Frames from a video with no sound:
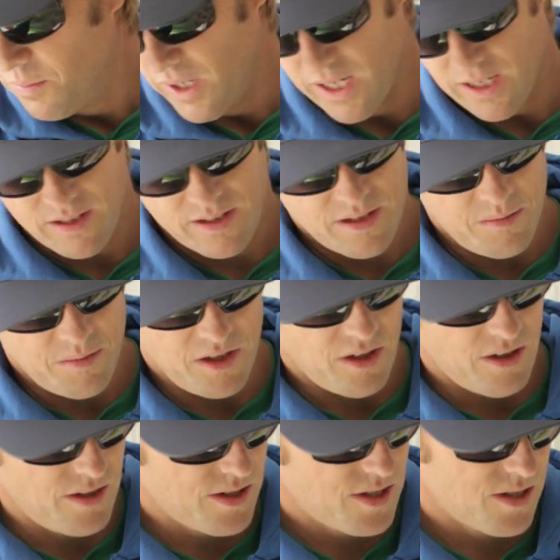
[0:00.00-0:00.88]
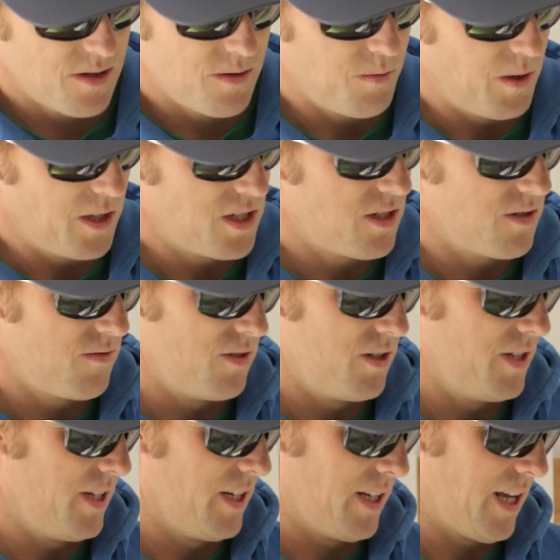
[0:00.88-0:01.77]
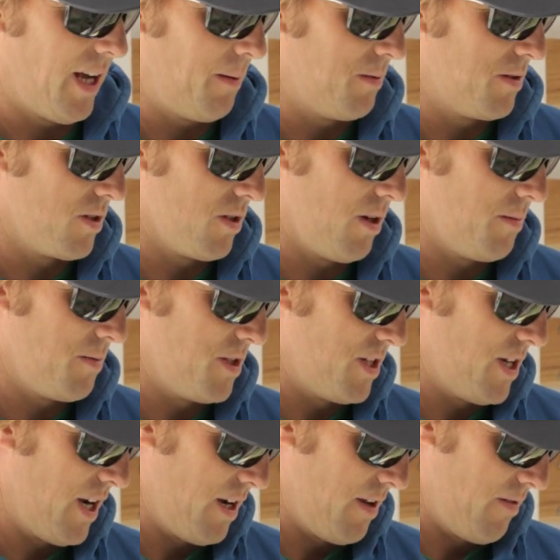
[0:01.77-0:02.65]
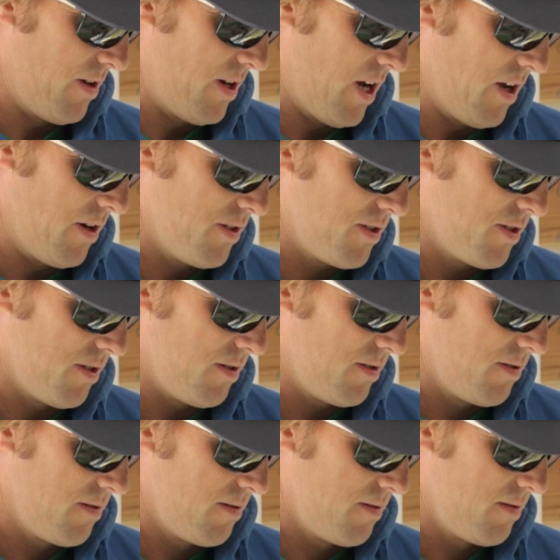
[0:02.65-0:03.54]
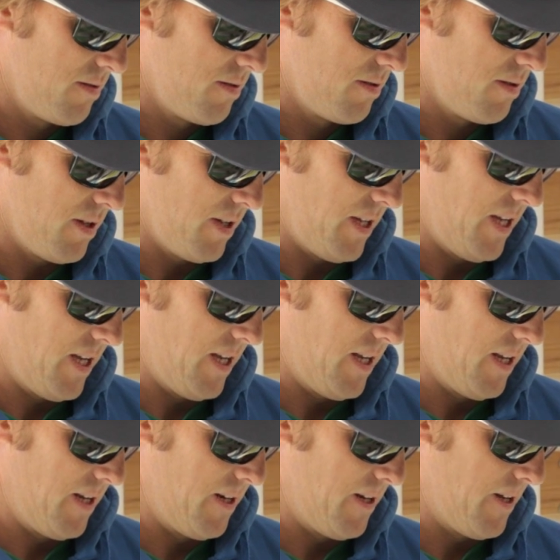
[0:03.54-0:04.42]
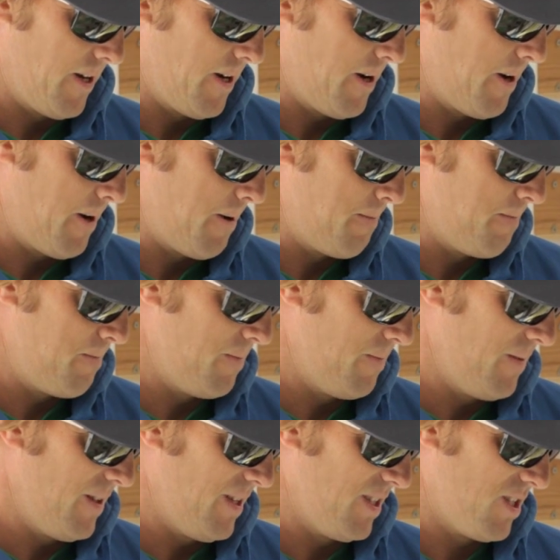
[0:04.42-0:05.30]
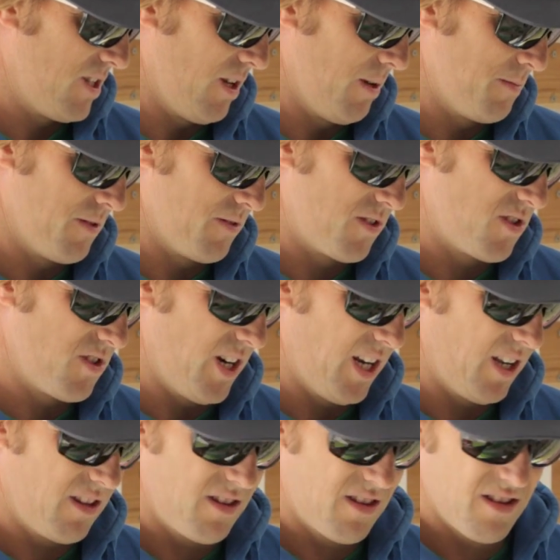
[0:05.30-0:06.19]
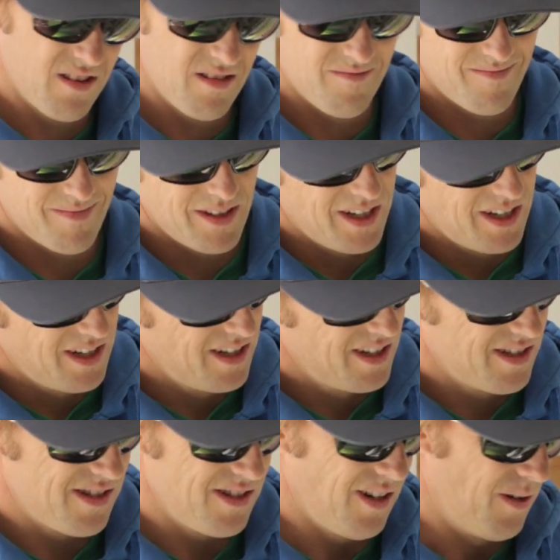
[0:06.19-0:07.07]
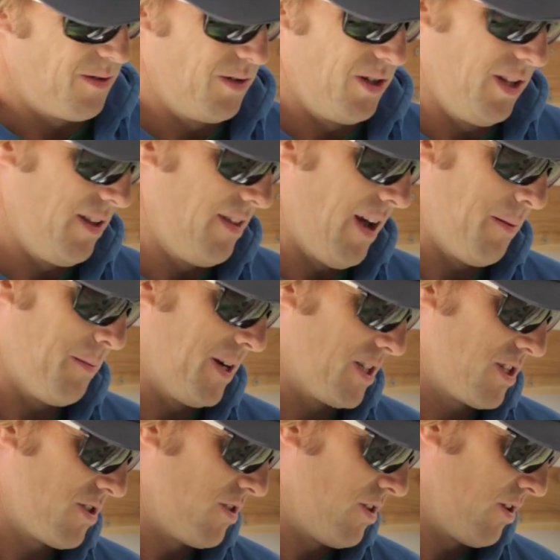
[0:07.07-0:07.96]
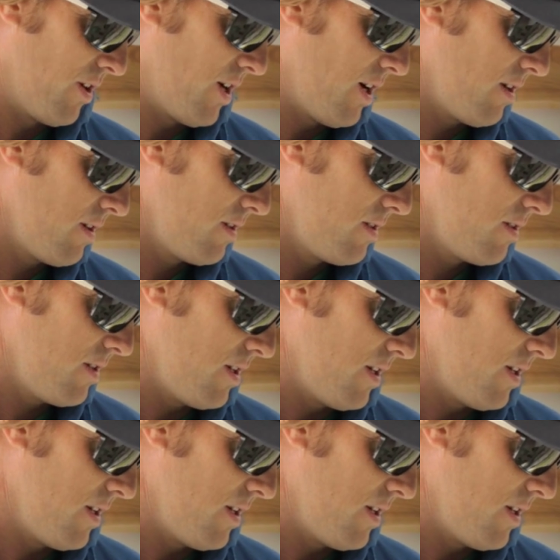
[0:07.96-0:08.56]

But to be honest, once you've ridden it a couple of times, you don't even notice it. And in terms of strength, it's not really that much stronger.